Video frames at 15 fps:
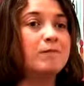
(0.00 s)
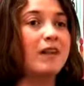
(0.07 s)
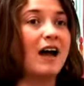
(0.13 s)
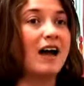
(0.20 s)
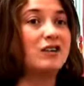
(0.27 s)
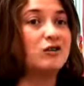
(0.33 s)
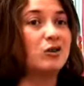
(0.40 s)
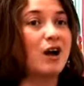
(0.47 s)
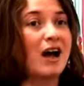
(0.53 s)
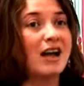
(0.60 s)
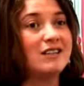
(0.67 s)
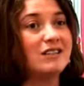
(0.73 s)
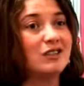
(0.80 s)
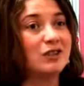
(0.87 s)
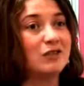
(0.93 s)
I try
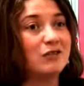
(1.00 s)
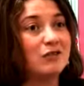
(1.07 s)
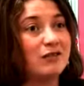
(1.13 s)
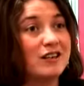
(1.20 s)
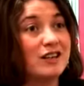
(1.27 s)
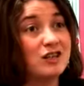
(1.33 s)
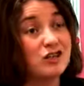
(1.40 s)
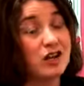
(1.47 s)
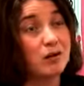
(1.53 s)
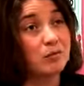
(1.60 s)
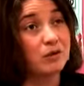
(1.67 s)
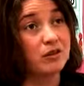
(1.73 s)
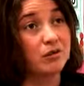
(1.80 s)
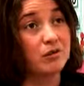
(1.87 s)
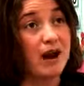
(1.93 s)
to finish up
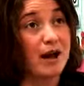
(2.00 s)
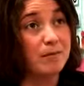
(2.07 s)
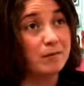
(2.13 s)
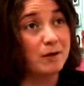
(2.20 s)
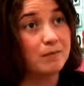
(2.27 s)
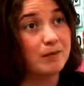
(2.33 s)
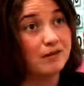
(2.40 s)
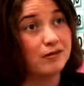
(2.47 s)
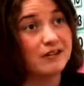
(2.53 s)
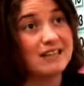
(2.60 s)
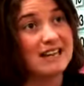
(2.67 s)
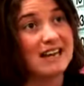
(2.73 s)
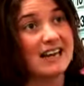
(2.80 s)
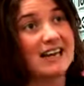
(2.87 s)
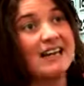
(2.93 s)
with a wrap-up every
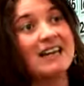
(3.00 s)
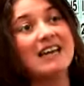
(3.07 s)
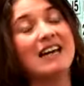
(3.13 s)
day,